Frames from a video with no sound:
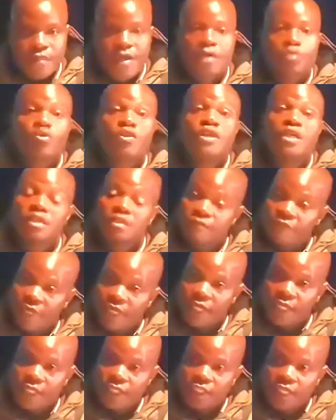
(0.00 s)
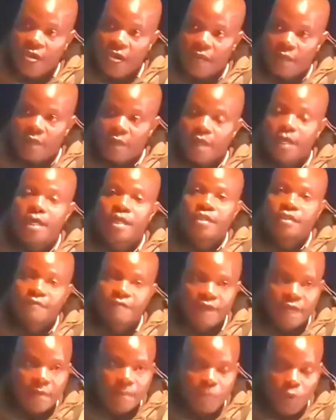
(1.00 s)
that we think is very critical and
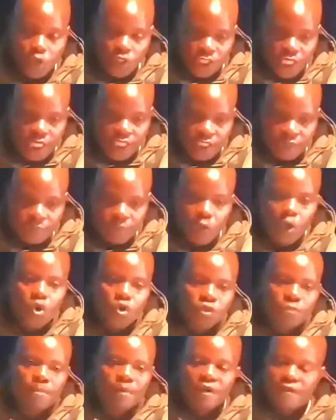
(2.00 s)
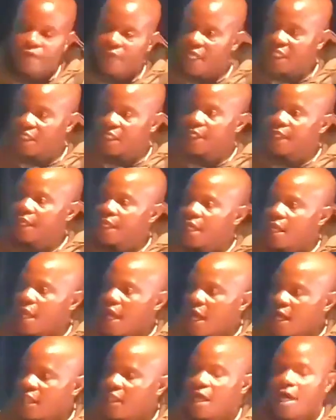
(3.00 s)
it's very important because previously
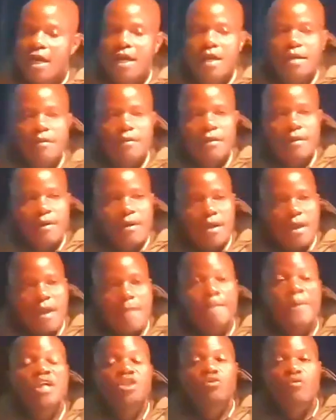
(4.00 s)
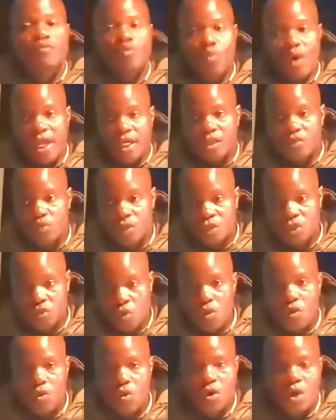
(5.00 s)
in other uh, parts of the world we
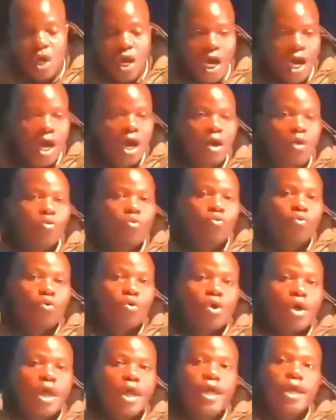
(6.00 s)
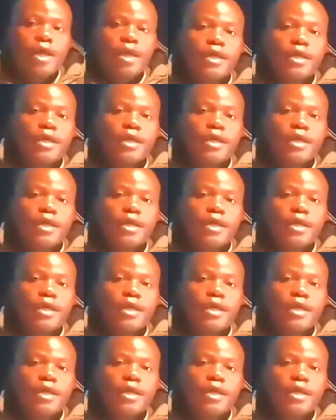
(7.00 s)
saw how uh,